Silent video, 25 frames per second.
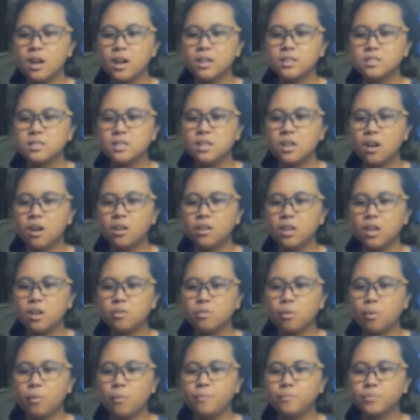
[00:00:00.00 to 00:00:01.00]
as the young
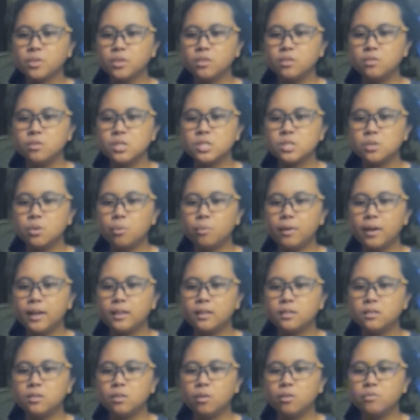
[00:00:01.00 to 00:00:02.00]
hero. There is no
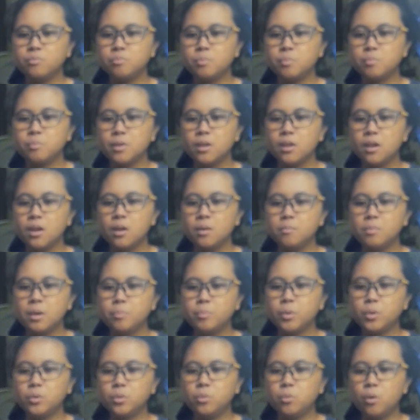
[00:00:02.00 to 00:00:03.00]
end of
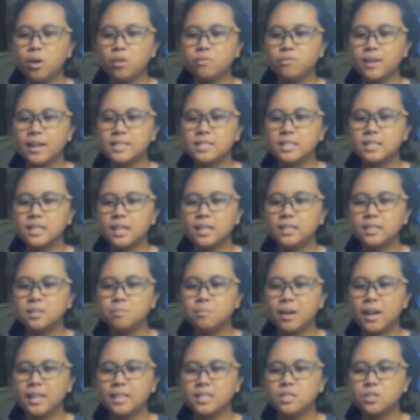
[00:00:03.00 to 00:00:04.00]
people who are fascinated
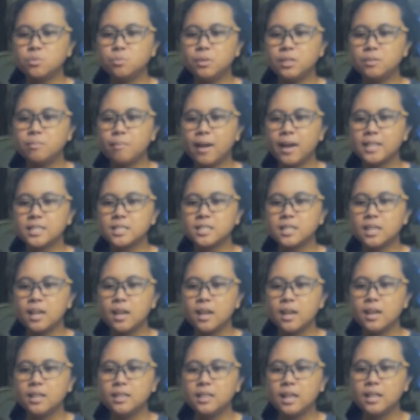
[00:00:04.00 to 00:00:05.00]
by his sweet mask.
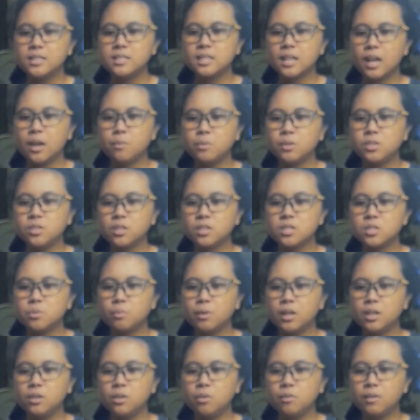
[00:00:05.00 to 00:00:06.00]
They say with just
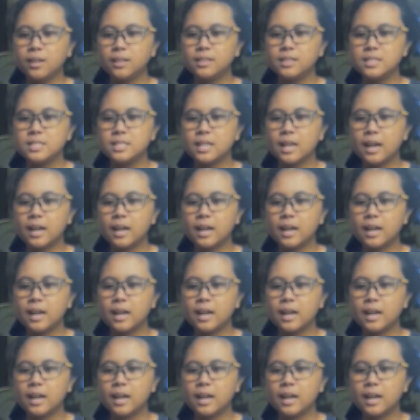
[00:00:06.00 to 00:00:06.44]
one look at his